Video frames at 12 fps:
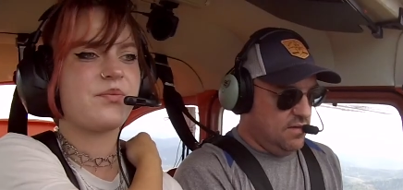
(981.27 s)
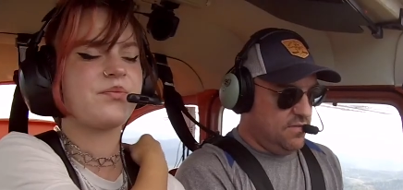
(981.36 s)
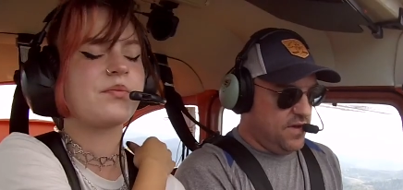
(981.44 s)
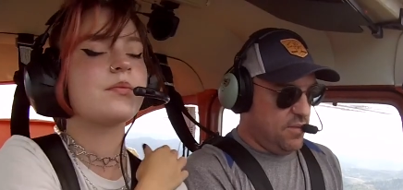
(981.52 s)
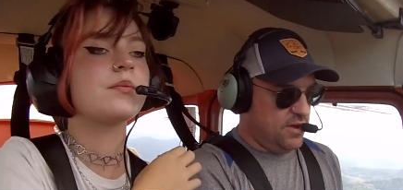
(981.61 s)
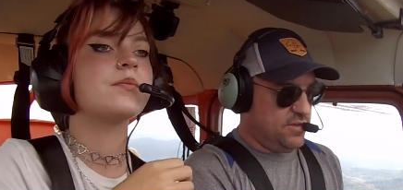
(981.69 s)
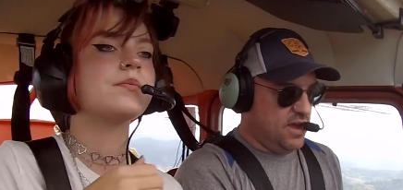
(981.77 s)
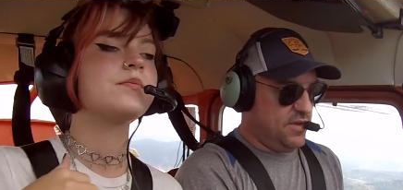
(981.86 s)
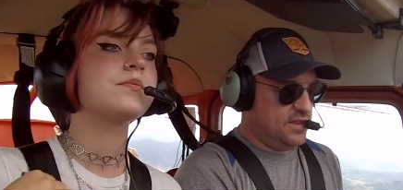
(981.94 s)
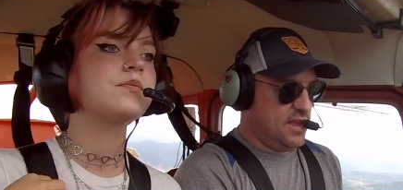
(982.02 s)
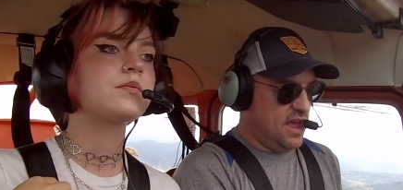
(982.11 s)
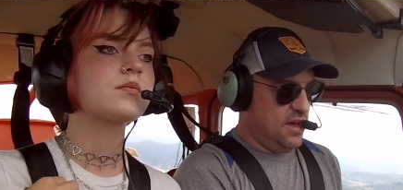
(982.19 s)
Speaker 1: Fairmont
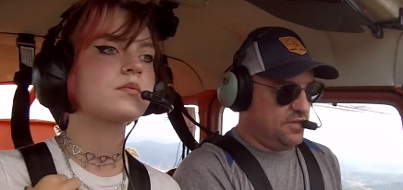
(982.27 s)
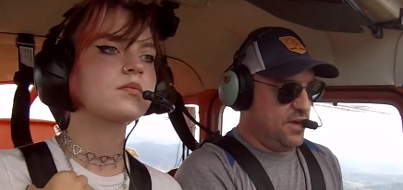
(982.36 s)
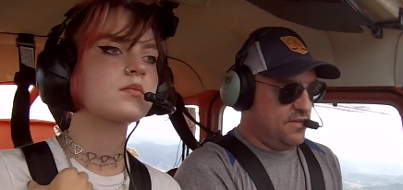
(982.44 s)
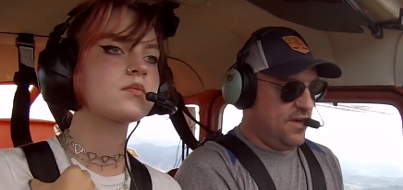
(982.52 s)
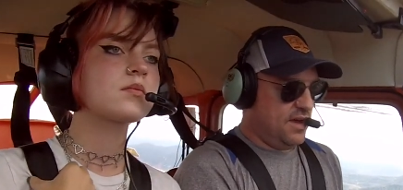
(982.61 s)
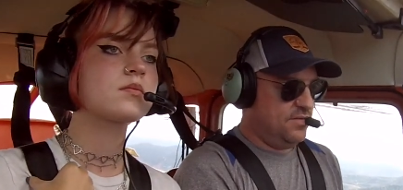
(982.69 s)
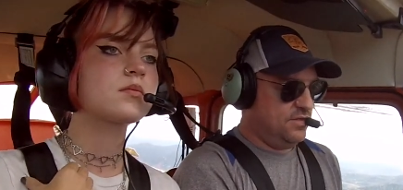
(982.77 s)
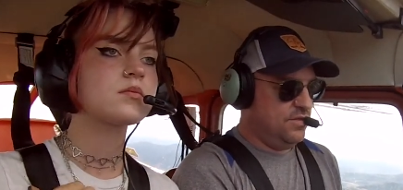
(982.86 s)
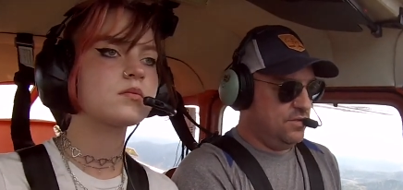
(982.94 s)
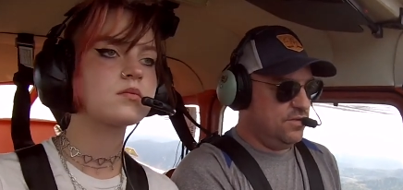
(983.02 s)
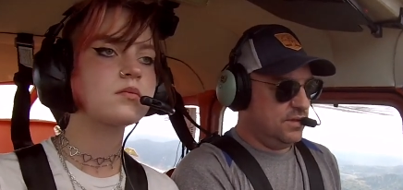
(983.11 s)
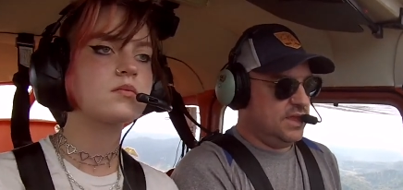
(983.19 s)
traffic, Skyhawk
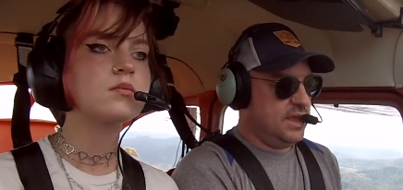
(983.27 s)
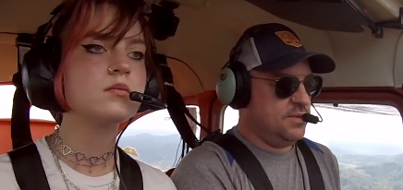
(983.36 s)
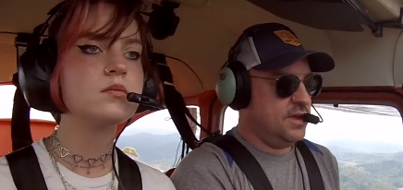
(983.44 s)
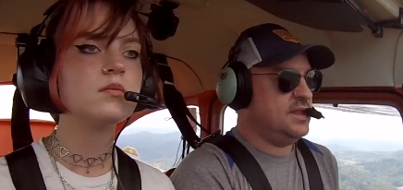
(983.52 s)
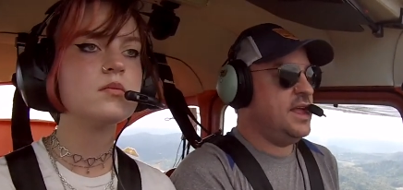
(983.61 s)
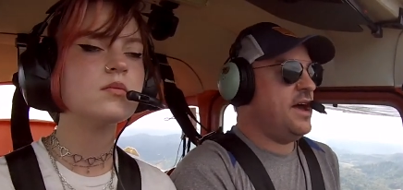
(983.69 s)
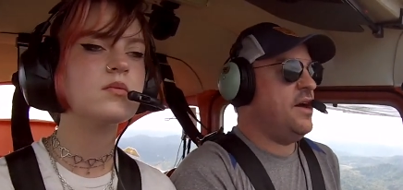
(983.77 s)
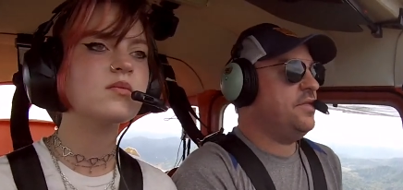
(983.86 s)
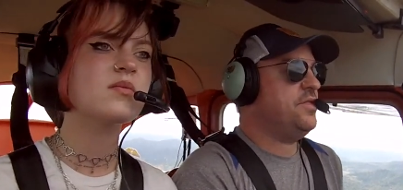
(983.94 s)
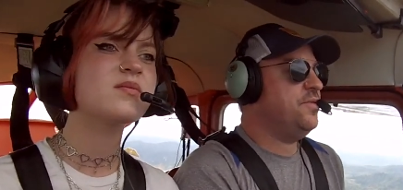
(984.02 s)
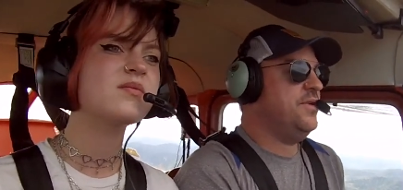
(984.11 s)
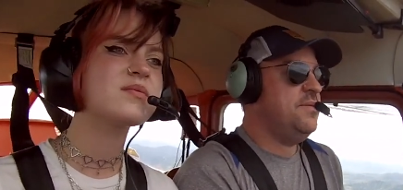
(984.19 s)
3852, Lima now
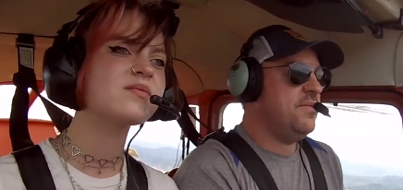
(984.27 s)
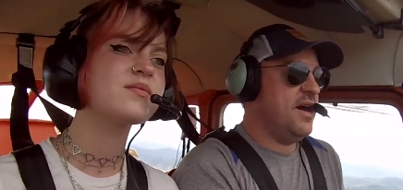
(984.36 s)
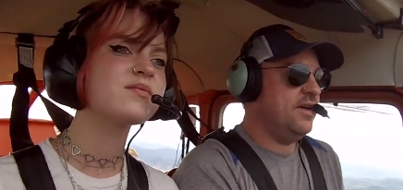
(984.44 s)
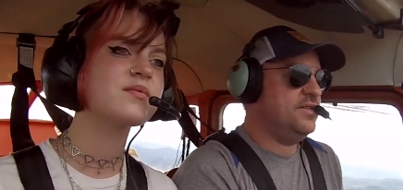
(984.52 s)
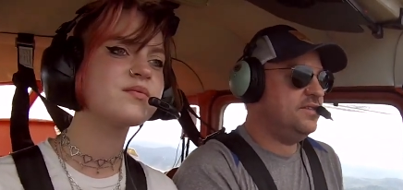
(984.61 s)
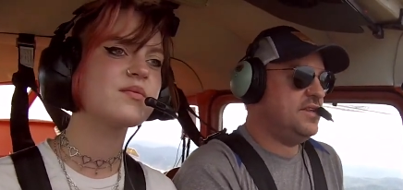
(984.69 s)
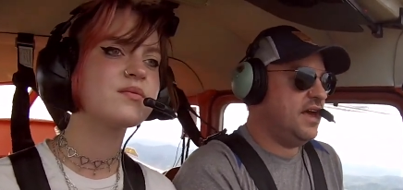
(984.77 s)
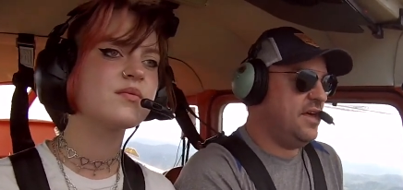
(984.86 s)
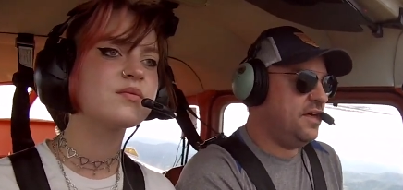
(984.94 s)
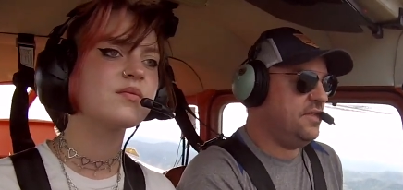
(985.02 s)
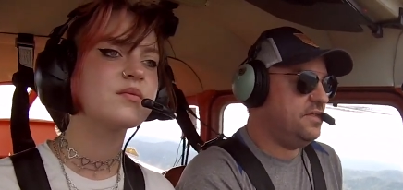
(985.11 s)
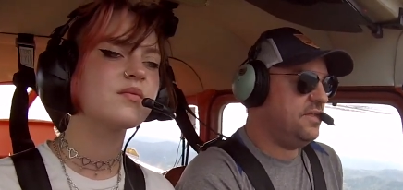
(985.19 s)
three miles
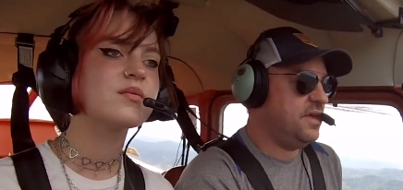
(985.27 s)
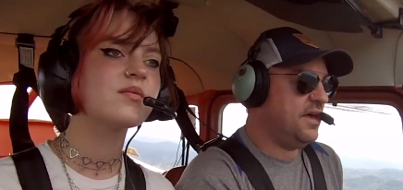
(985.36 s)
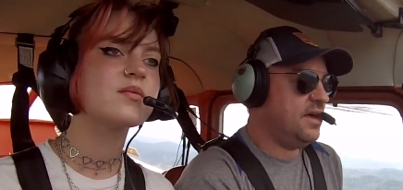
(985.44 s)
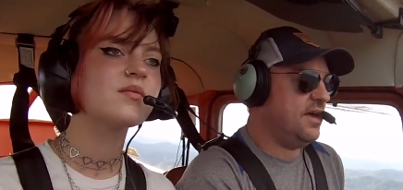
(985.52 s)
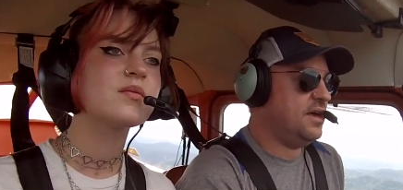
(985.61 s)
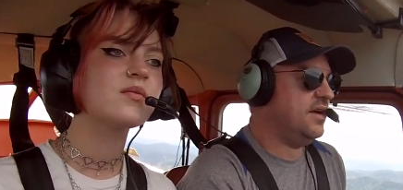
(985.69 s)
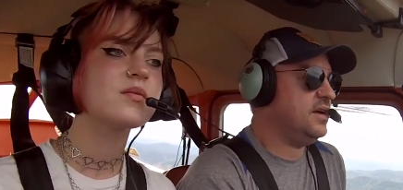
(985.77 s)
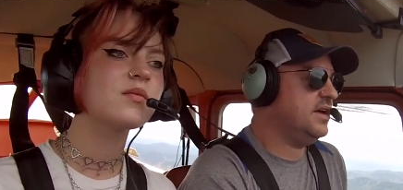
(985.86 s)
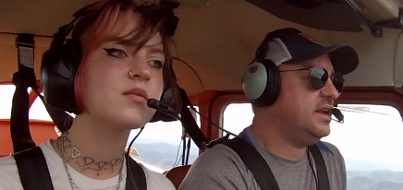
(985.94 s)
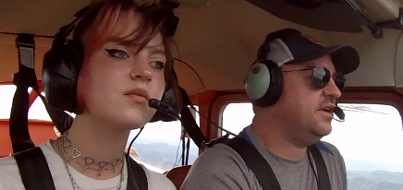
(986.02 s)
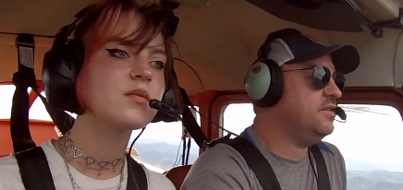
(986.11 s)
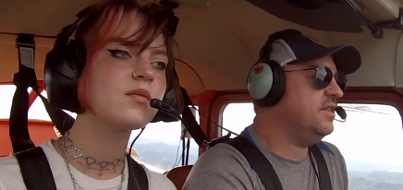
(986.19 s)
south. Uh,
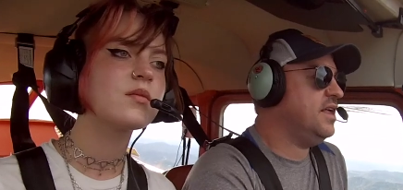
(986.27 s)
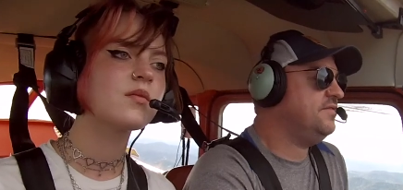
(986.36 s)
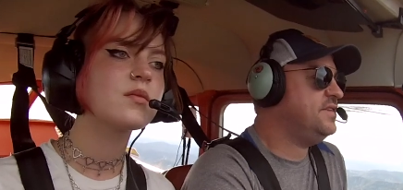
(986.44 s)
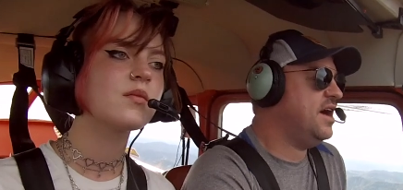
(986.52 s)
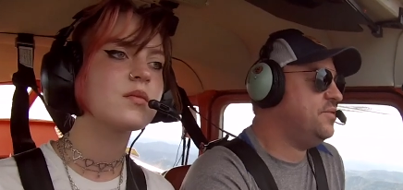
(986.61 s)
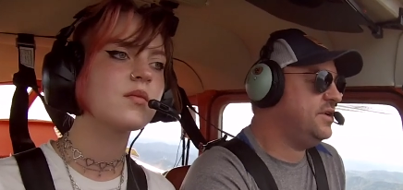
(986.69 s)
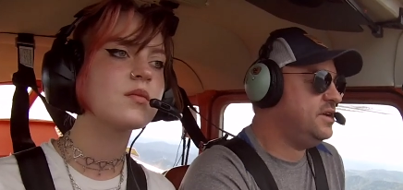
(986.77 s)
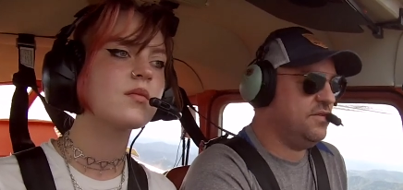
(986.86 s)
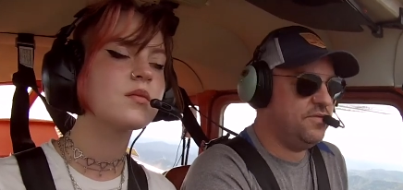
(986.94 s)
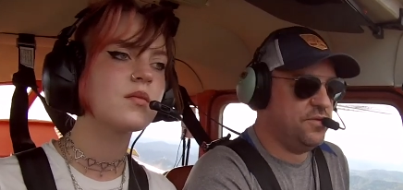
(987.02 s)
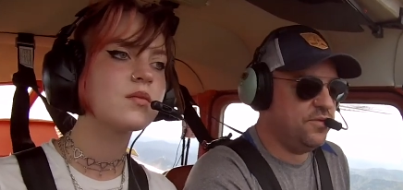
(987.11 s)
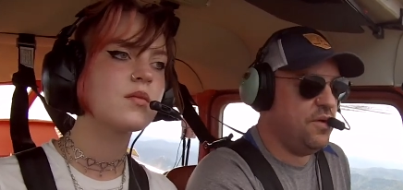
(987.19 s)
gonna enter our left downwind here
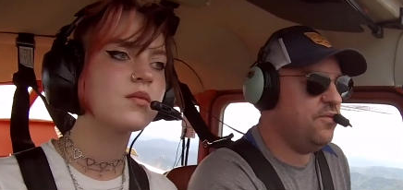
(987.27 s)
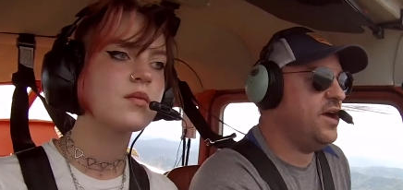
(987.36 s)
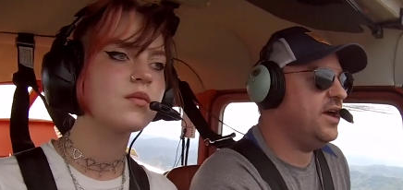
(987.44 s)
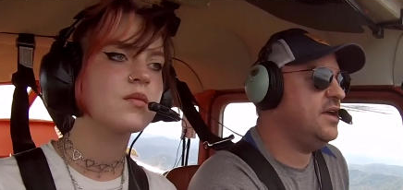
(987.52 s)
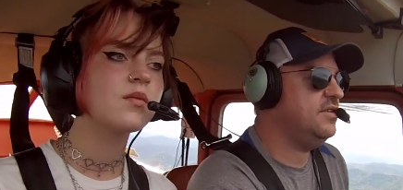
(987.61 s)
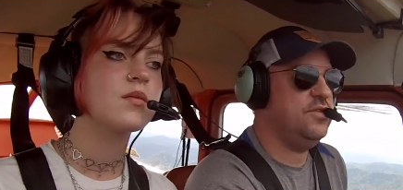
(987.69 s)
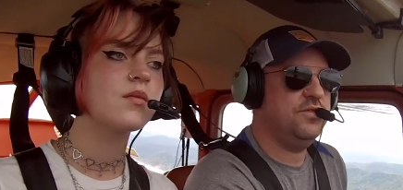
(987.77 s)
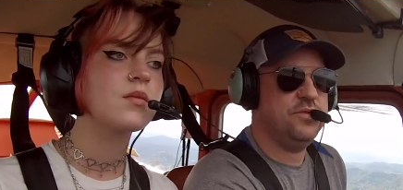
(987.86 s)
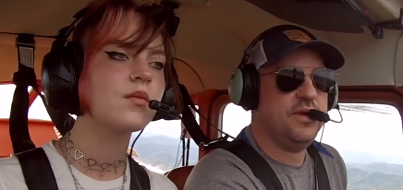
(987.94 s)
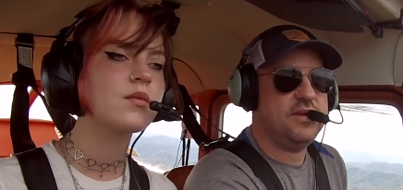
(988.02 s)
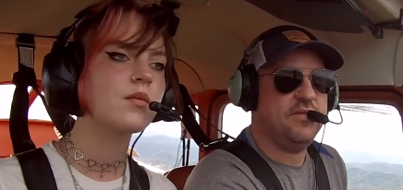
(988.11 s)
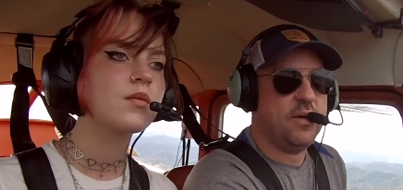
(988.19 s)
for runway
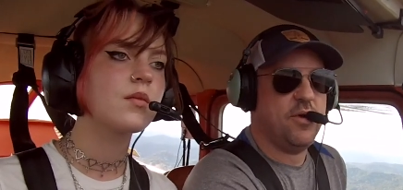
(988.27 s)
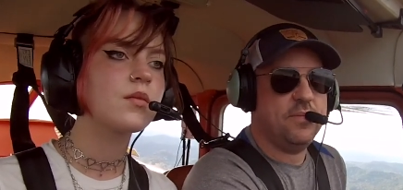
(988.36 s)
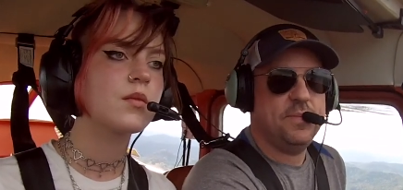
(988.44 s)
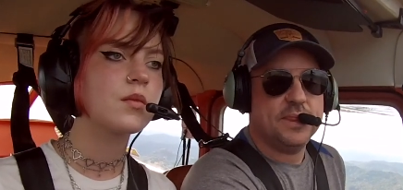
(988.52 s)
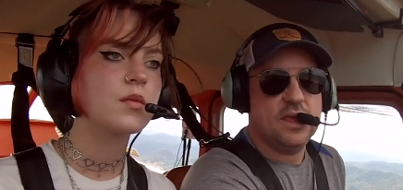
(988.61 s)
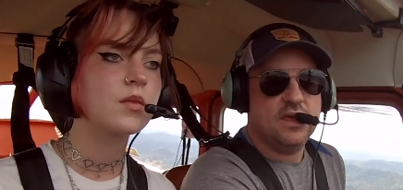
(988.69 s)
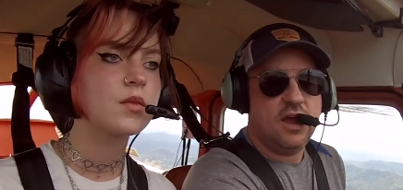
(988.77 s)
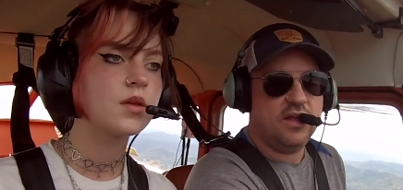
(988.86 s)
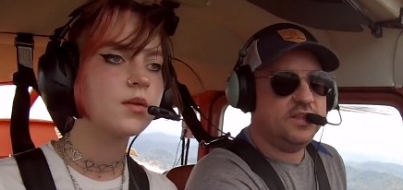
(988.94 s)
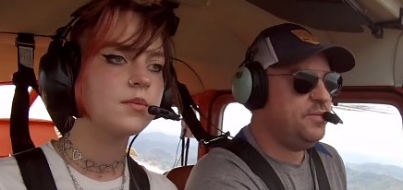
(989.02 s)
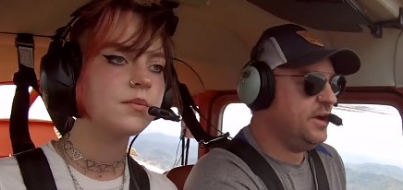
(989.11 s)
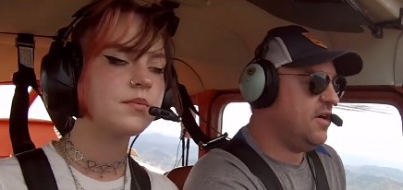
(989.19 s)
23, Fairmont.
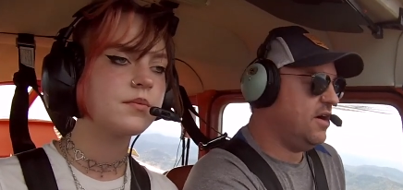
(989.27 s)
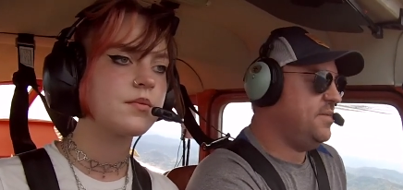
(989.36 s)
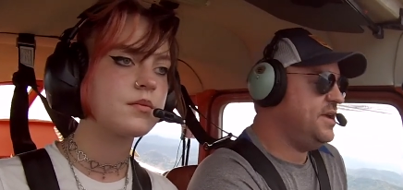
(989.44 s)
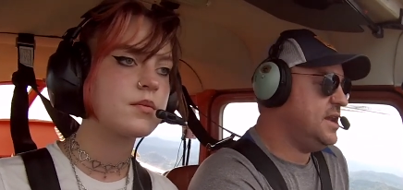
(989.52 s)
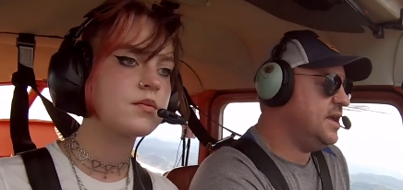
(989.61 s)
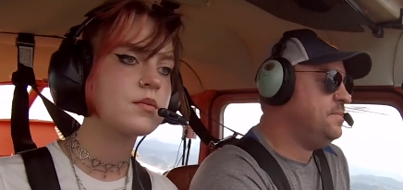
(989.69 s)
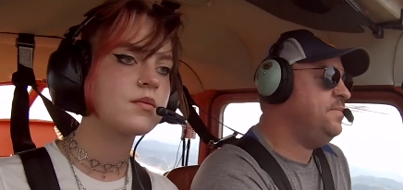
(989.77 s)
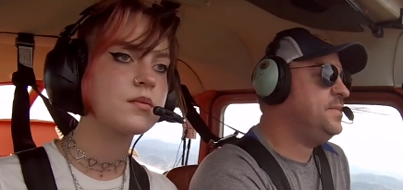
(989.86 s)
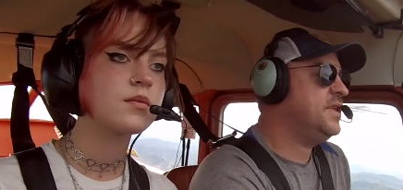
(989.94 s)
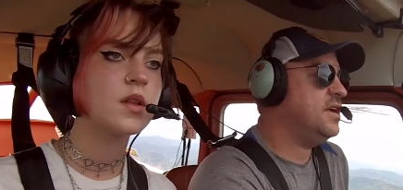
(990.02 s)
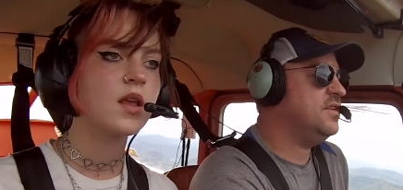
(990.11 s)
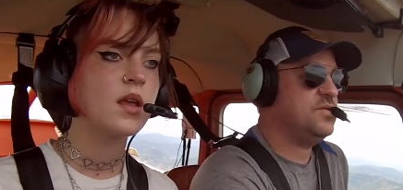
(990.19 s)
let's bring carb heat in
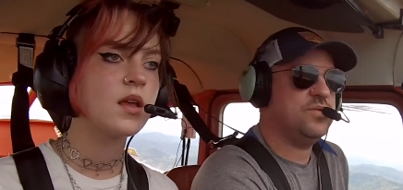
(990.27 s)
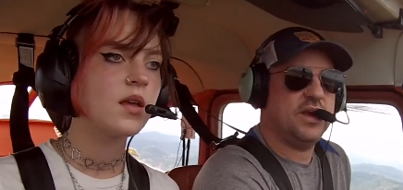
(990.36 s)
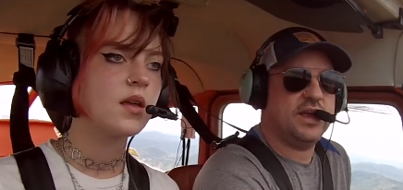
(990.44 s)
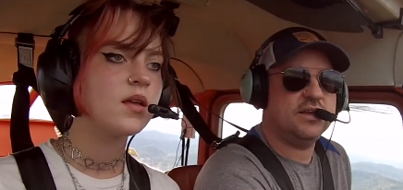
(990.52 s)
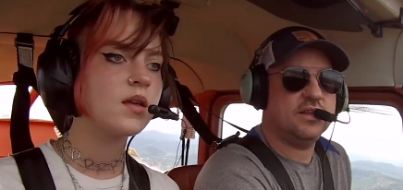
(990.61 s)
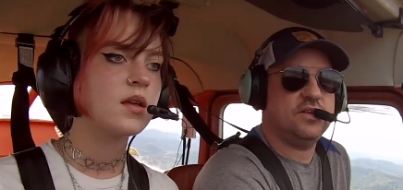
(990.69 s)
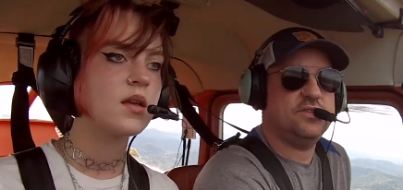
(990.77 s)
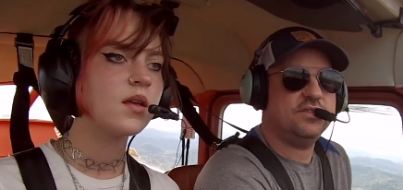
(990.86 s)
because we're getting close